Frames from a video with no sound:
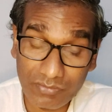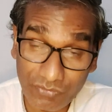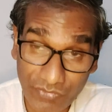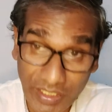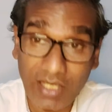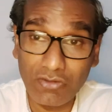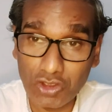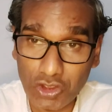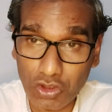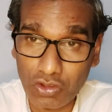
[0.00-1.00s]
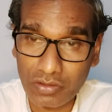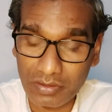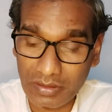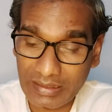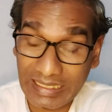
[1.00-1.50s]
we have to start
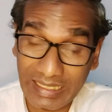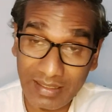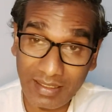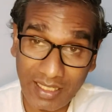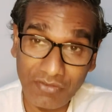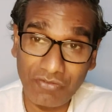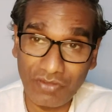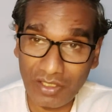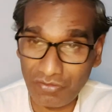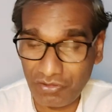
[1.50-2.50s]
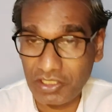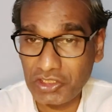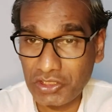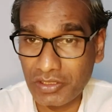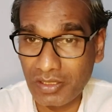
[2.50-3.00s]
life afresh